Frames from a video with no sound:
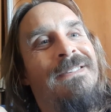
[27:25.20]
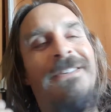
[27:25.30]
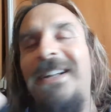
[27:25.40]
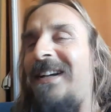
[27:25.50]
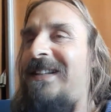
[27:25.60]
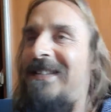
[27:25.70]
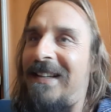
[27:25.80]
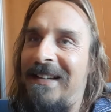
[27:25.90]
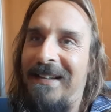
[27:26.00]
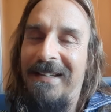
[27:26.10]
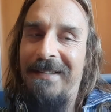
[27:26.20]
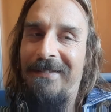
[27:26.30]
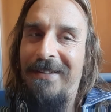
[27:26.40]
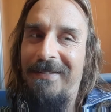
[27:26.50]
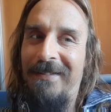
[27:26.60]
What else I can give
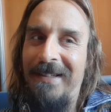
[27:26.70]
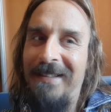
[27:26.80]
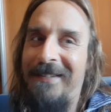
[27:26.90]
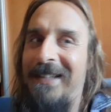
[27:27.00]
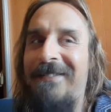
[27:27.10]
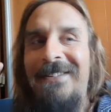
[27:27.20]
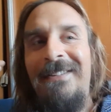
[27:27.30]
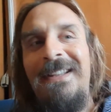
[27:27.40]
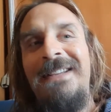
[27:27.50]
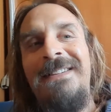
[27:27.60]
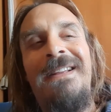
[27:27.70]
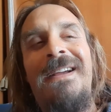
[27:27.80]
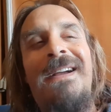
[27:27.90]
you? And you give donation.